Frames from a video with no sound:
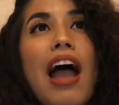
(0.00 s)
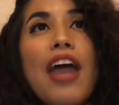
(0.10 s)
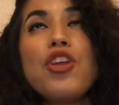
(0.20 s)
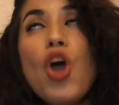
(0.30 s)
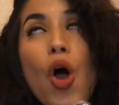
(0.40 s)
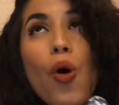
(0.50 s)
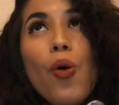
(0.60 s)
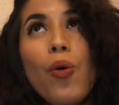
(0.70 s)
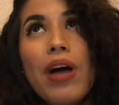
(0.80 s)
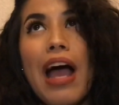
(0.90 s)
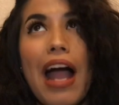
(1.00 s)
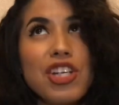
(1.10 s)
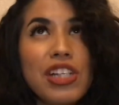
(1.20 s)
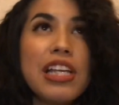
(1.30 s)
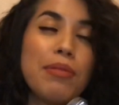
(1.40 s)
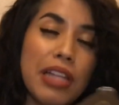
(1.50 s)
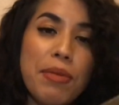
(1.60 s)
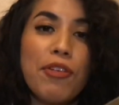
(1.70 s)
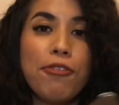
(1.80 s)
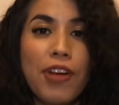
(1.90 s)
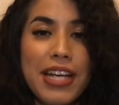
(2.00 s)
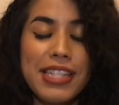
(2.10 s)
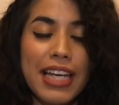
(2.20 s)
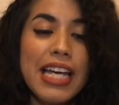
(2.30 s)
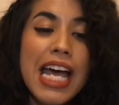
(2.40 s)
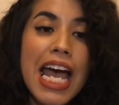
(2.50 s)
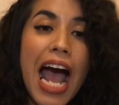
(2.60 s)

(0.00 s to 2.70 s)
I know, actually, let me rephrase it.